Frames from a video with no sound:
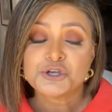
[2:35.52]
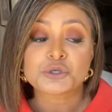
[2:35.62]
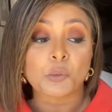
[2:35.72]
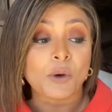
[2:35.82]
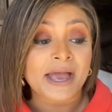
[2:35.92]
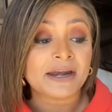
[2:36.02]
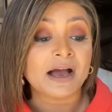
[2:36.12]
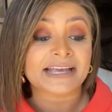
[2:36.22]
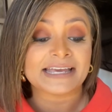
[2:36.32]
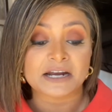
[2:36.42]
So when
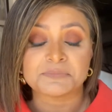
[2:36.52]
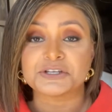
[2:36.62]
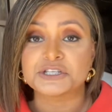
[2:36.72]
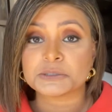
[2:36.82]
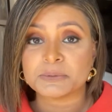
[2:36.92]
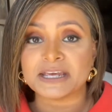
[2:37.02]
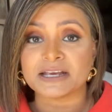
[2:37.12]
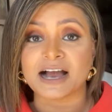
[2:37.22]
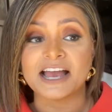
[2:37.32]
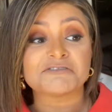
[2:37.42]
I get up to
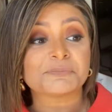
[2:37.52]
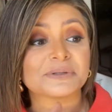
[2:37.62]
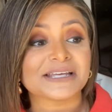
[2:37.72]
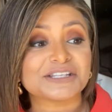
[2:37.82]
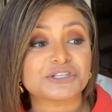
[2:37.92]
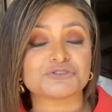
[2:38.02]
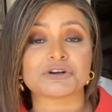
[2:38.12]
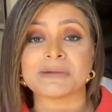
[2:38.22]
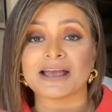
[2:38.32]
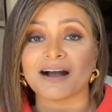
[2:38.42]
speak, I have places for
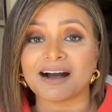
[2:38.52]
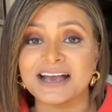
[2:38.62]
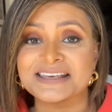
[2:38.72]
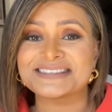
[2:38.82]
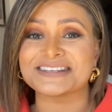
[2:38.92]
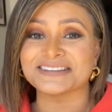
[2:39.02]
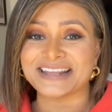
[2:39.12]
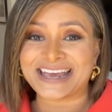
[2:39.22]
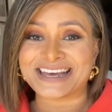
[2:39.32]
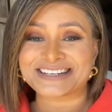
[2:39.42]
my eyes to
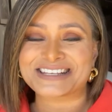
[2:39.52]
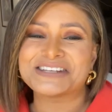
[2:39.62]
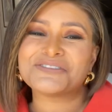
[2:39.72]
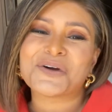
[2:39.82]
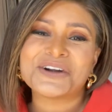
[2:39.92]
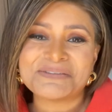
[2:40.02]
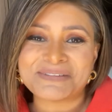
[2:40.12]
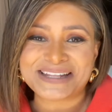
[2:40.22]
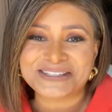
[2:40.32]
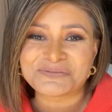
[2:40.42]
land because I've already
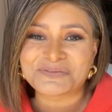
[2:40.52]
made some